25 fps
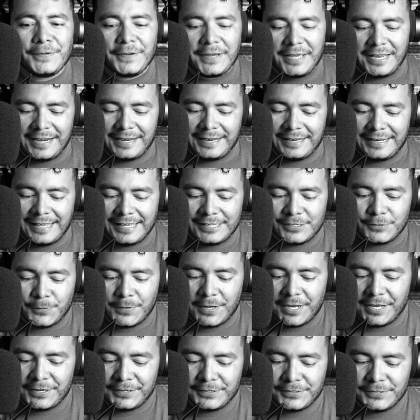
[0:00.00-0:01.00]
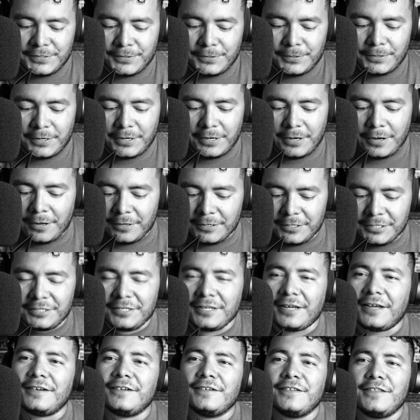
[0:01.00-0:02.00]
and that's why I also called it
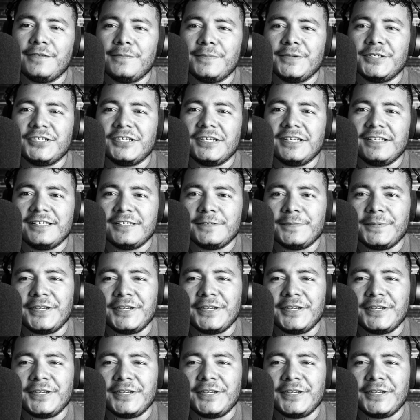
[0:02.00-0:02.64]
Dawn of the Machines,